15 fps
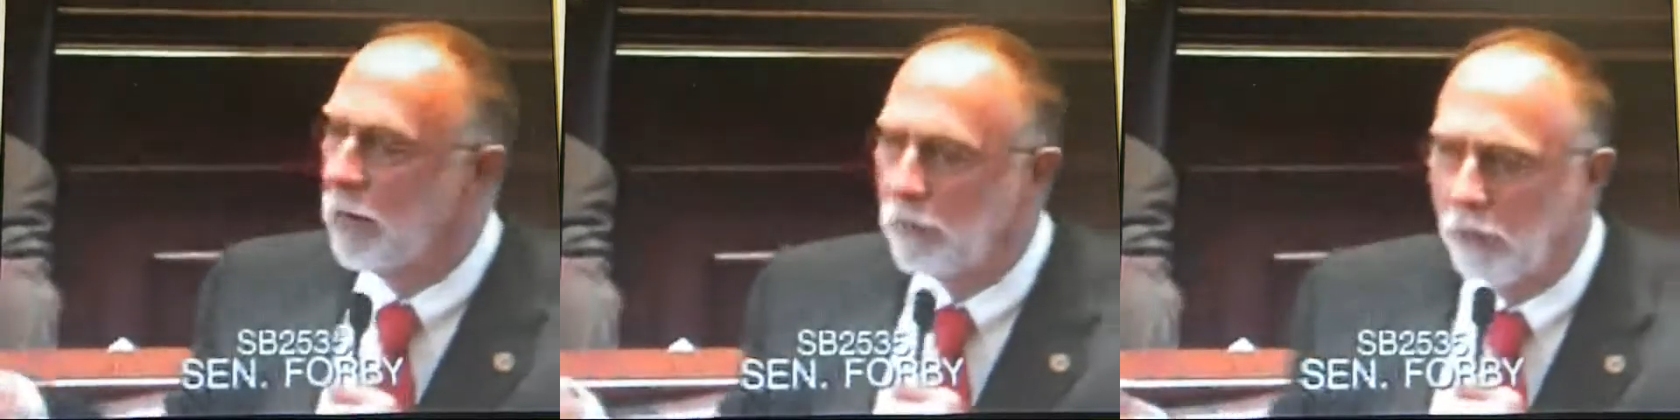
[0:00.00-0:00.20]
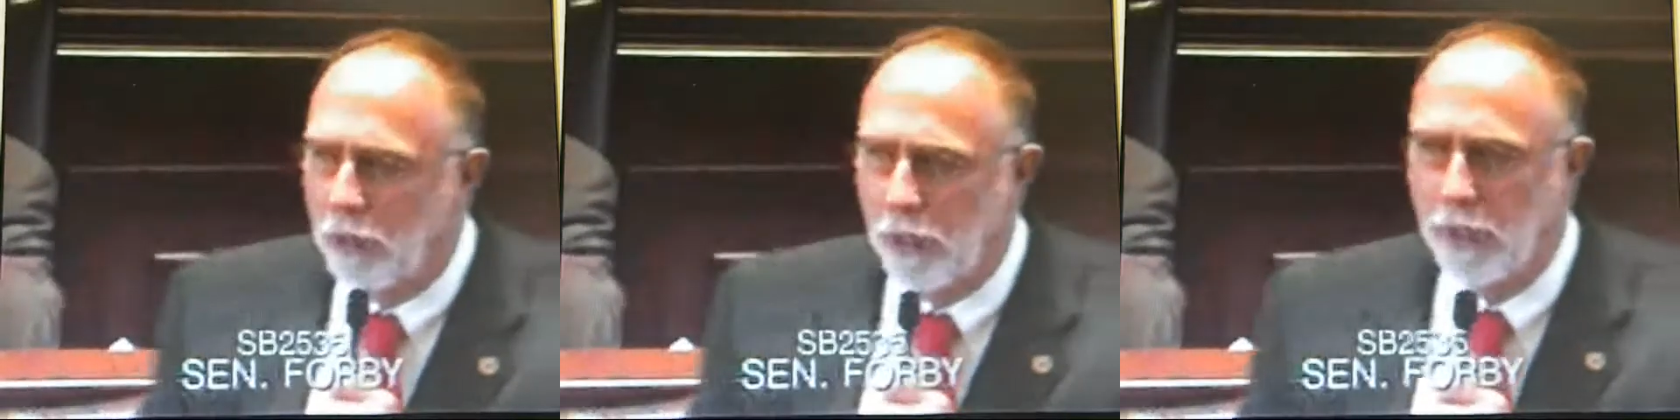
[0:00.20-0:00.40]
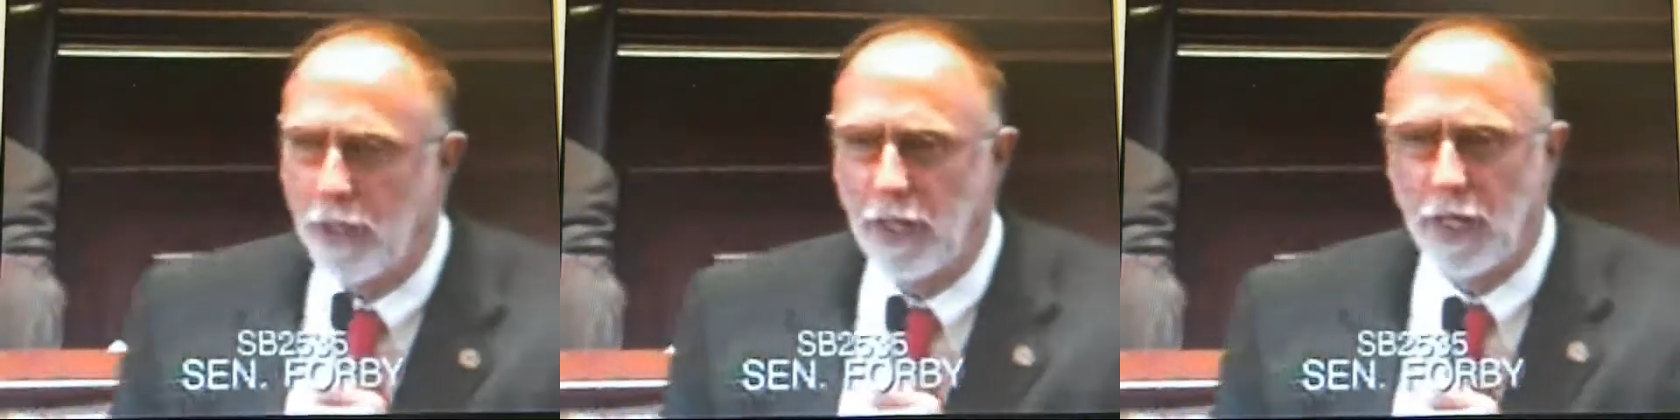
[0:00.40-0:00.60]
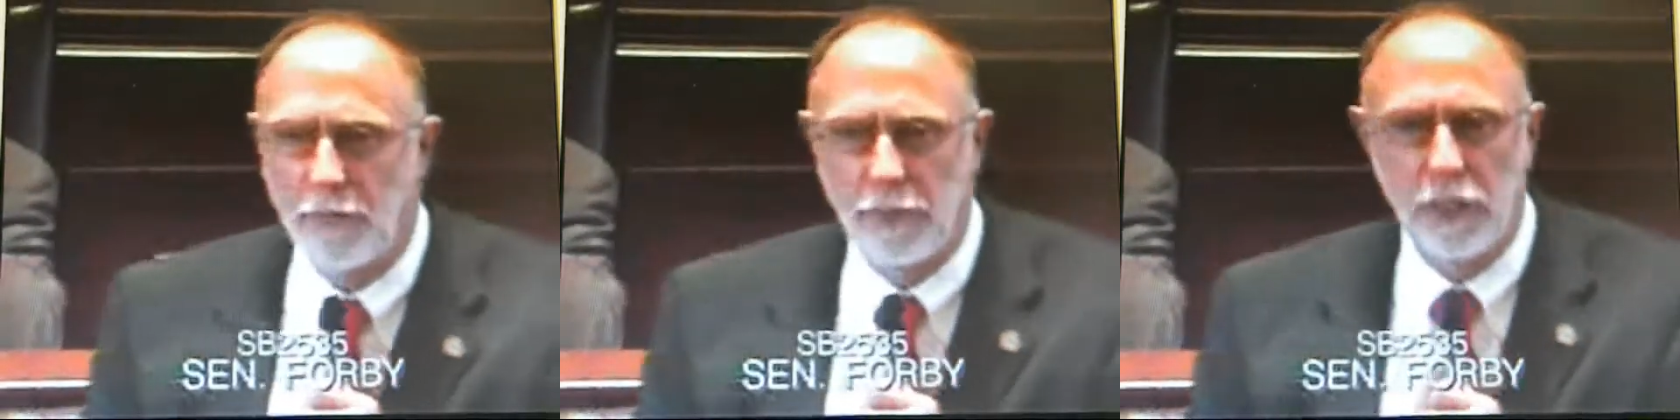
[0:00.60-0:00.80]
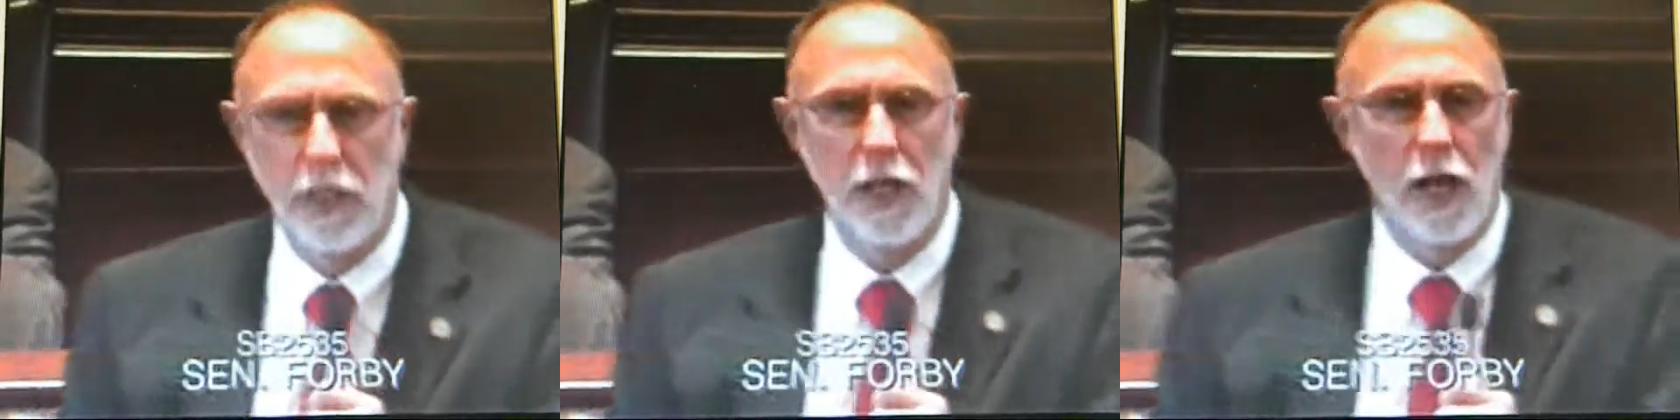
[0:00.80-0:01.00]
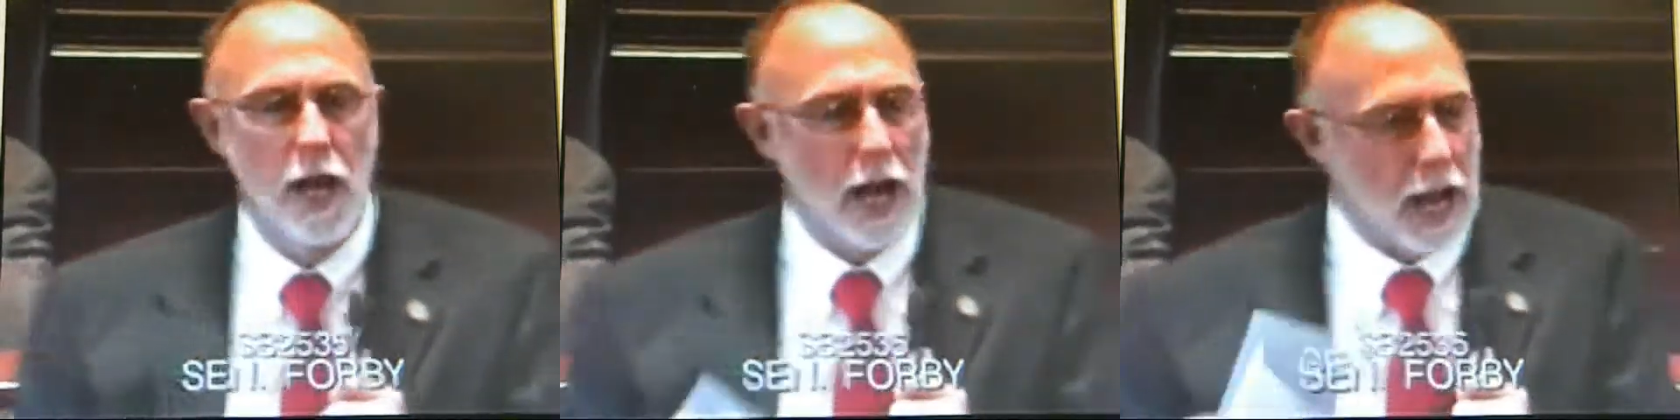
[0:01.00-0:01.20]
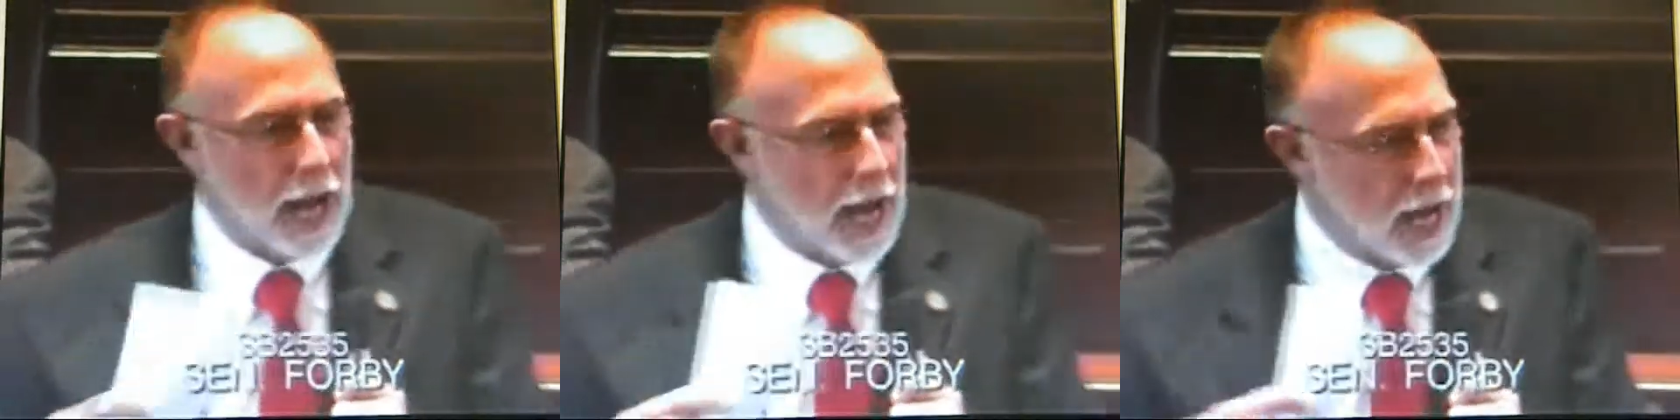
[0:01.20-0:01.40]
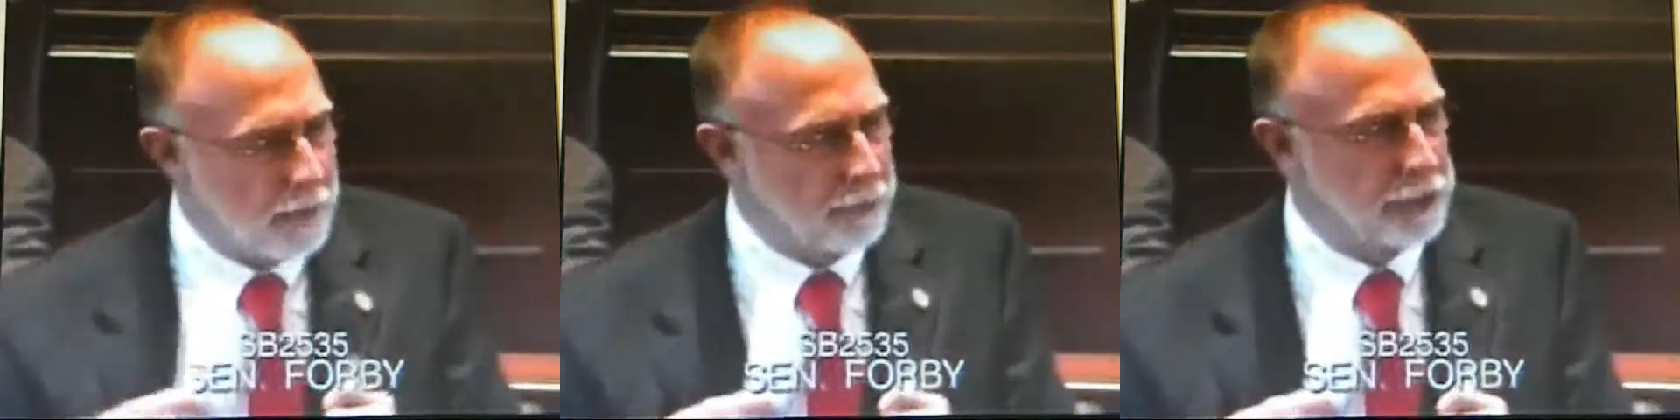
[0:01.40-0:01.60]
want them to wear a helmet,
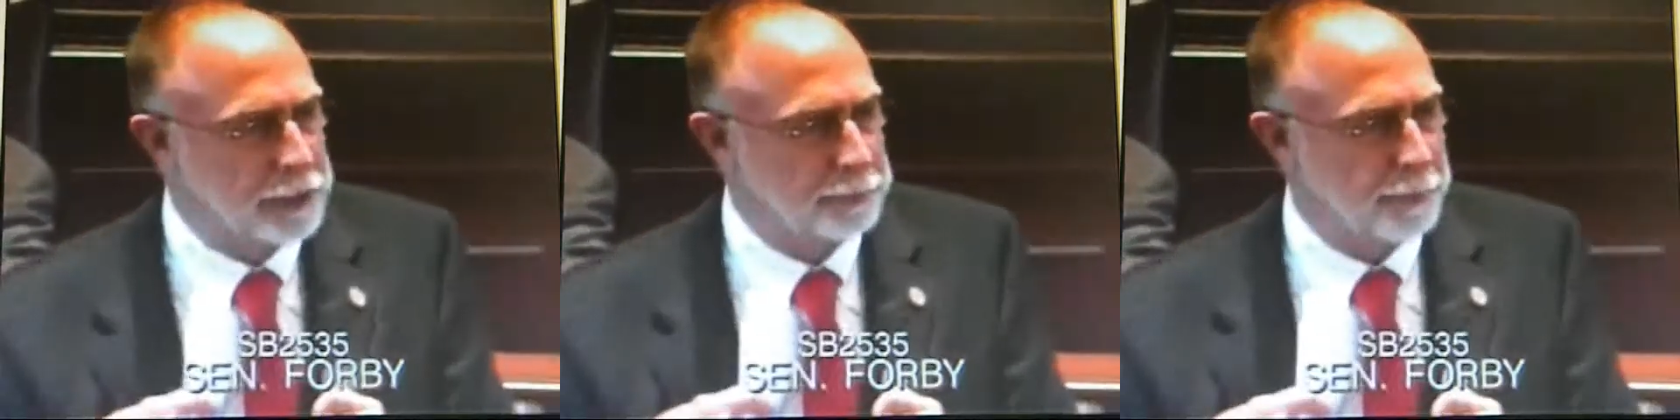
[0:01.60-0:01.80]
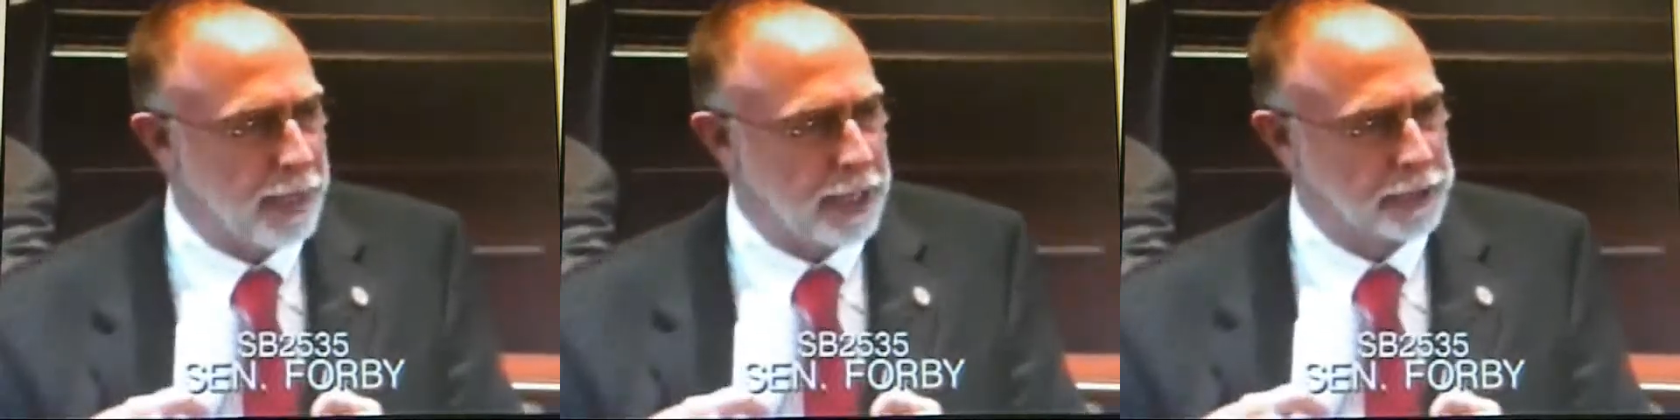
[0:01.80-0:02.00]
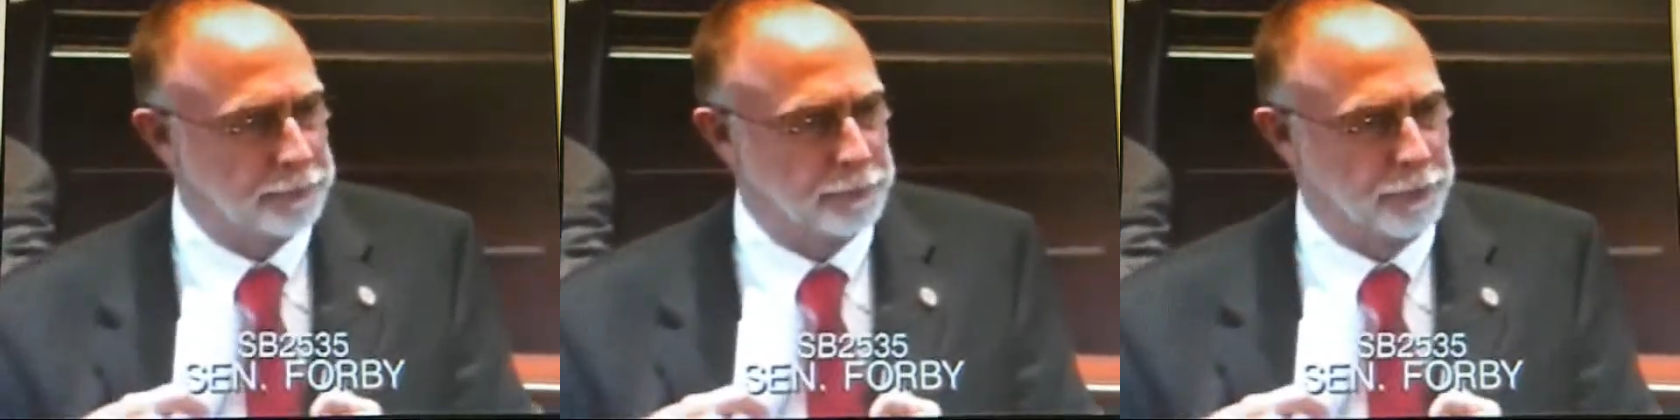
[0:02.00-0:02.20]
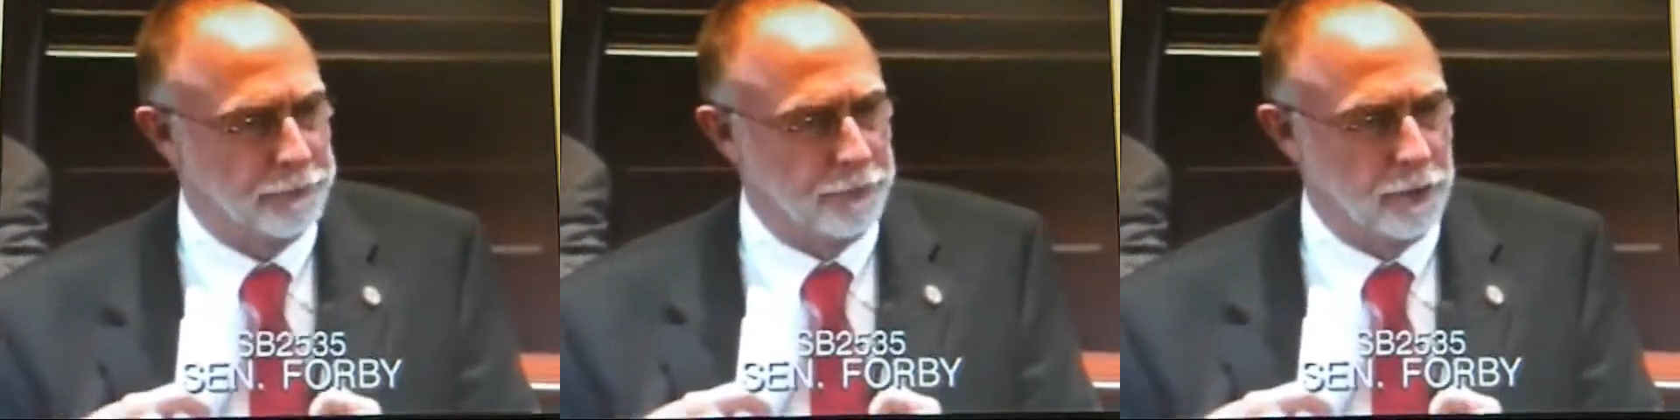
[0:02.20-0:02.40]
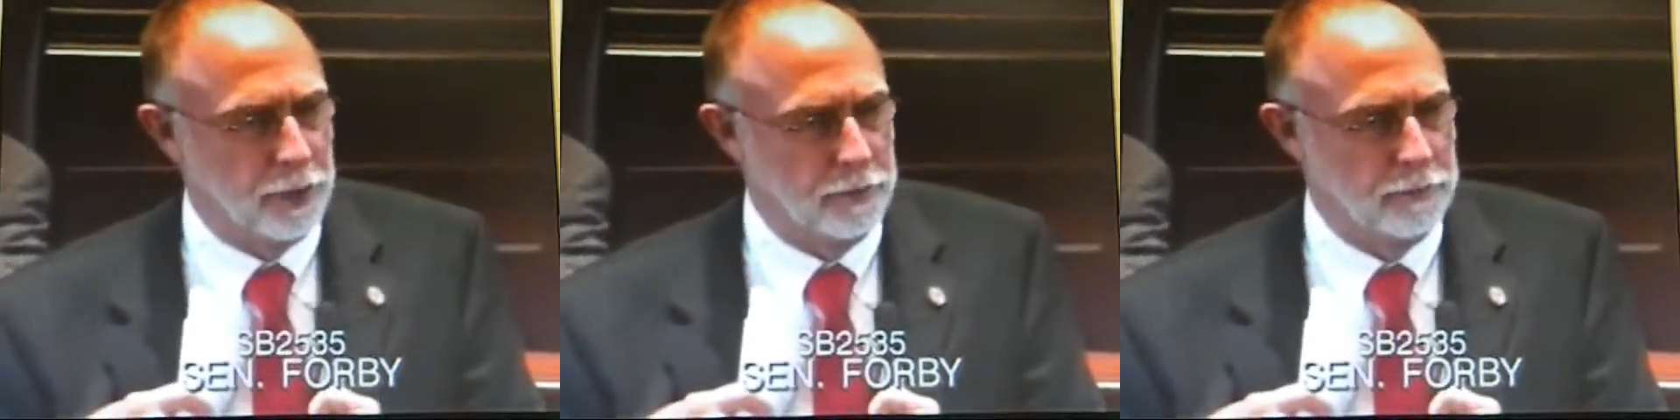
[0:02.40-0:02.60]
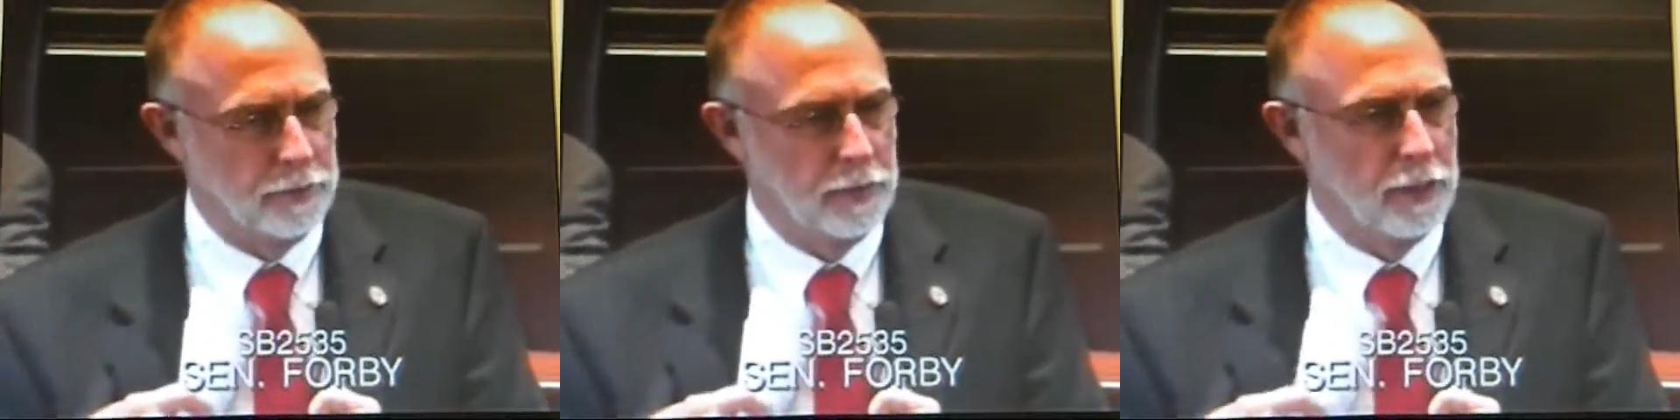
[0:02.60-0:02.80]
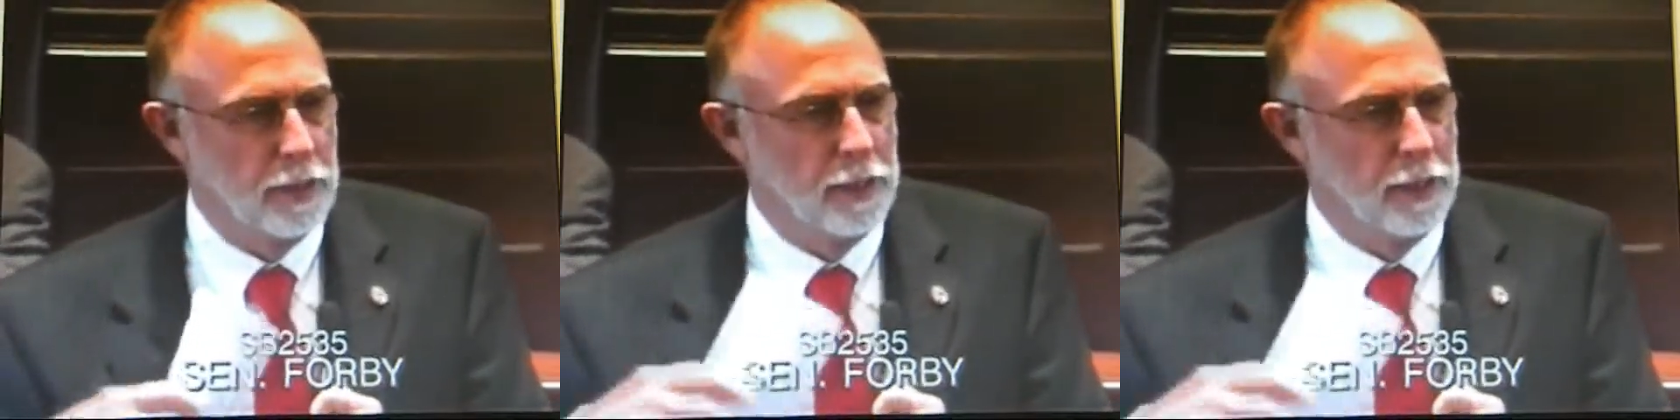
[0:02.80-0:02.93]
I'm responsible for it.